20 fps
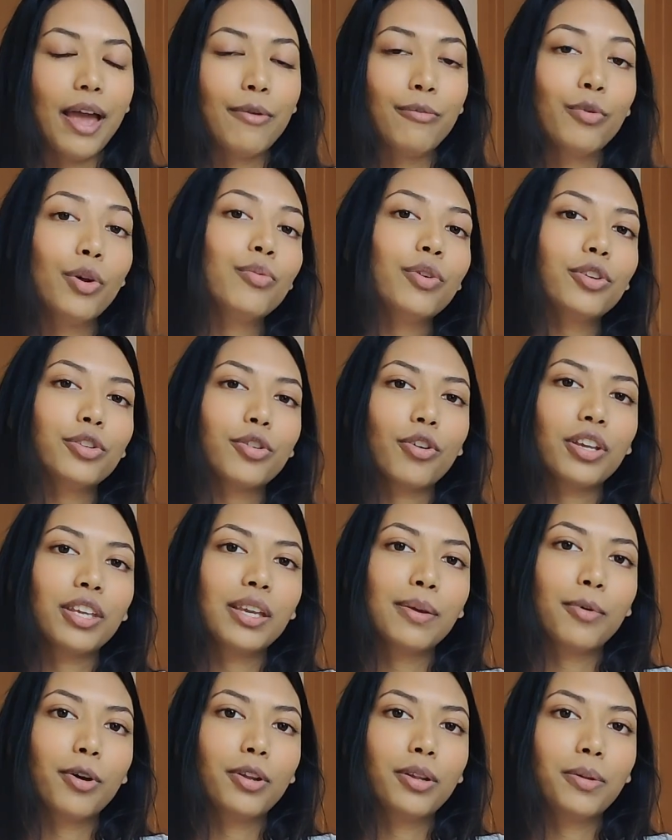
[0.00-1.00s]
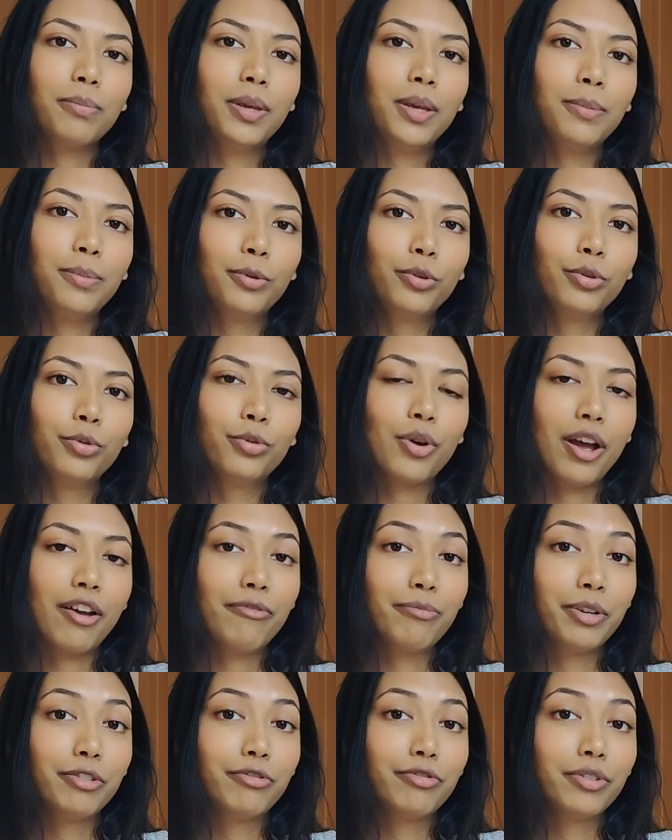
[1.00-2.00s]
And when we're talking about the people who
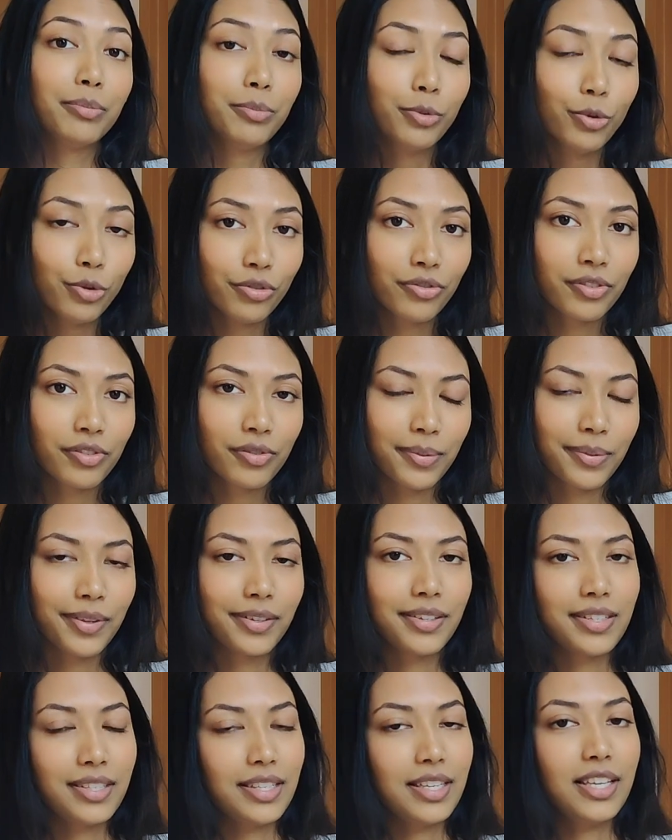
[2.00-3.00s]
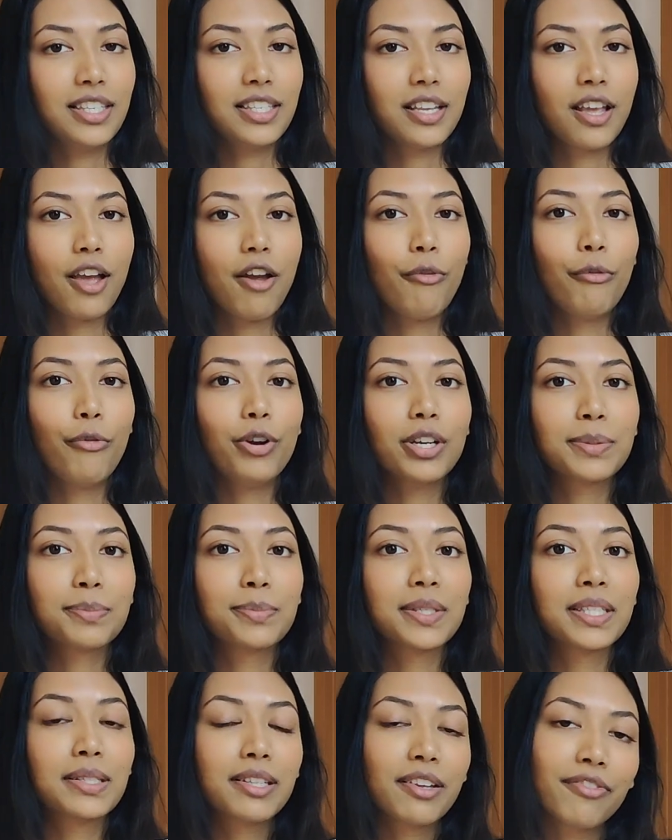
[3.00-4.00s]
have been removed from the disease, we're
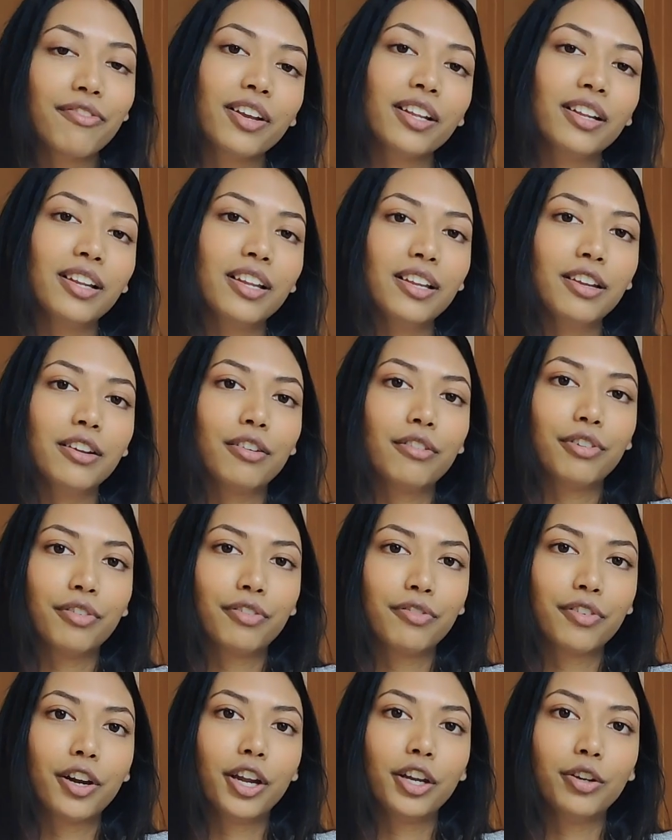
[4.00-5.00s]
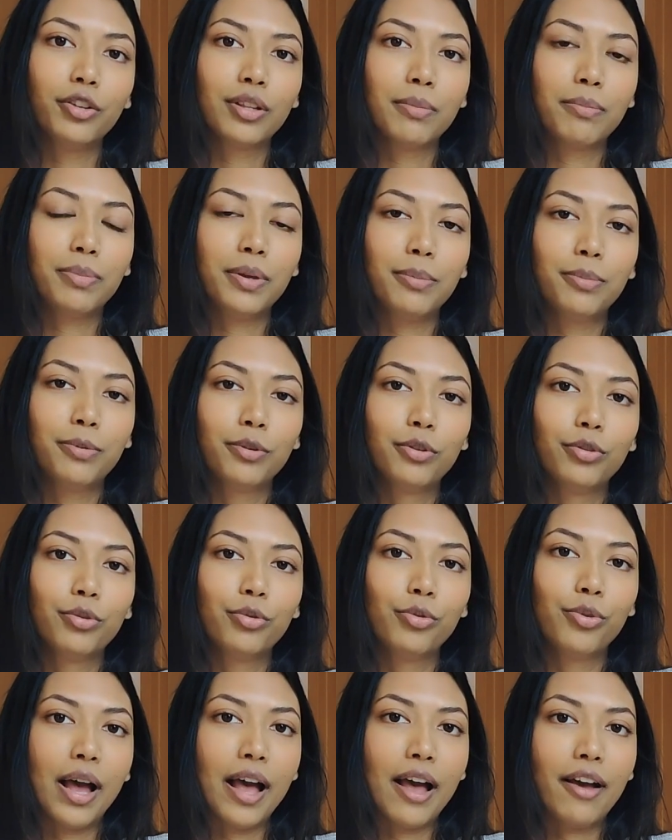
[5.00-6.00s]
specifically referring to the
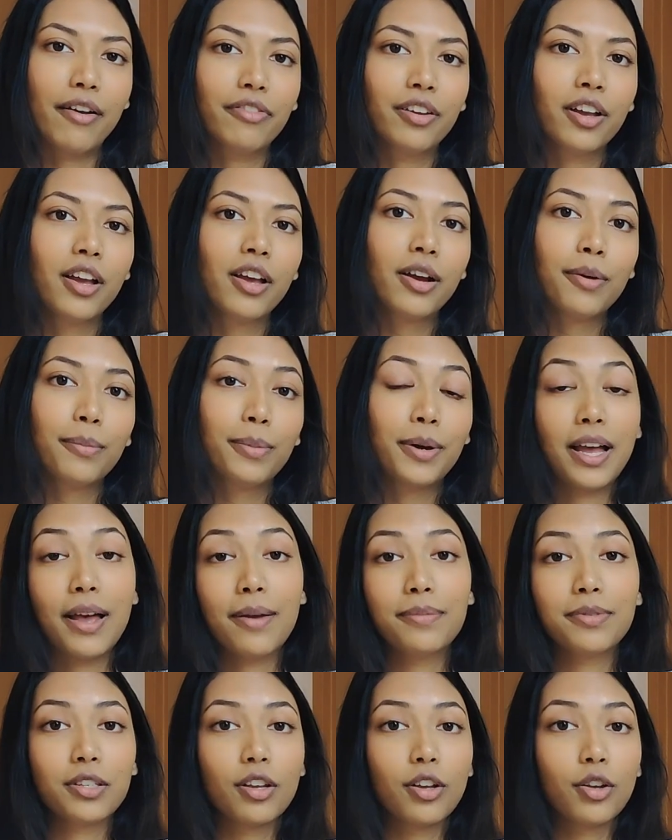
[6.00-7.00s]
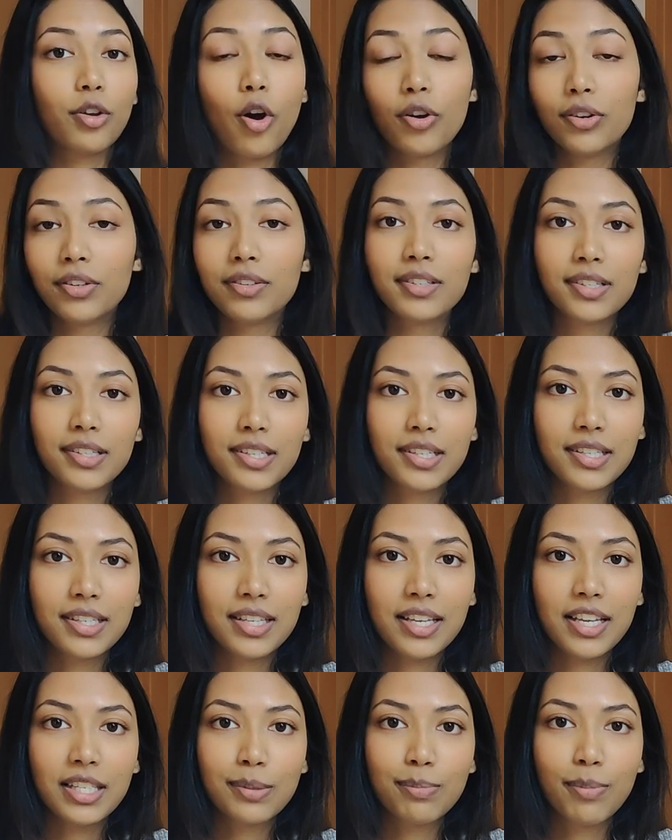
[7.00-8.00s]
people who have perhaps gotten the
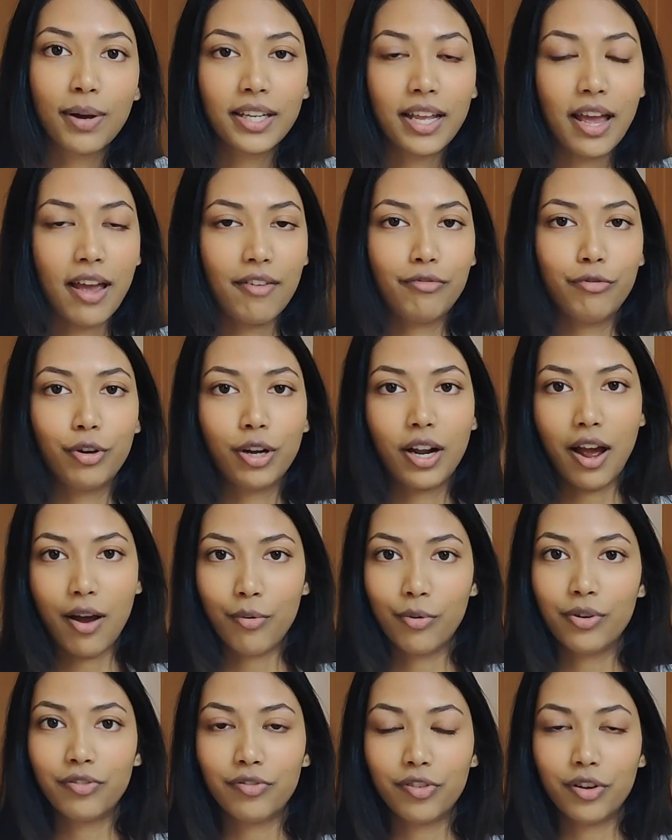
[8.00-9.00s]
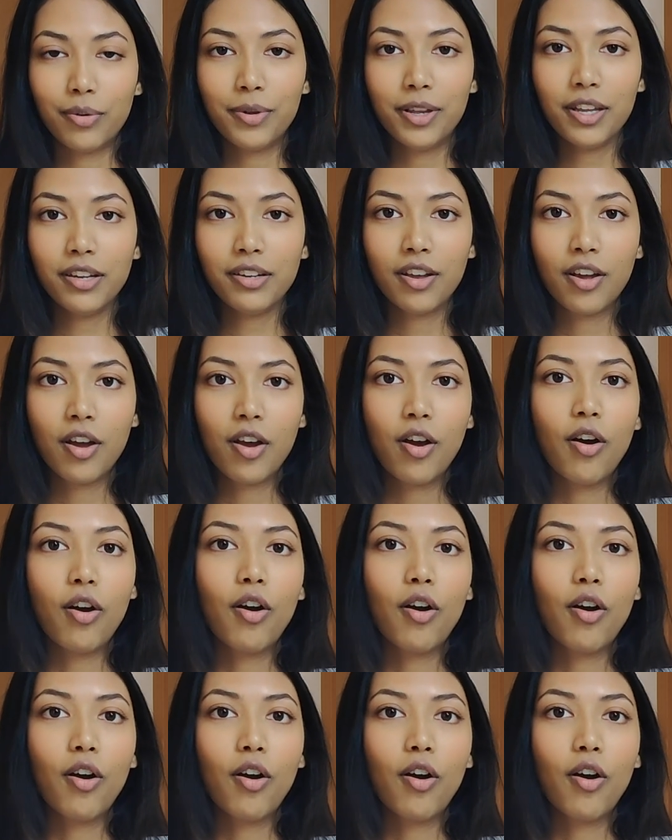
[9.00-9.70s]
disease but have recovered from it,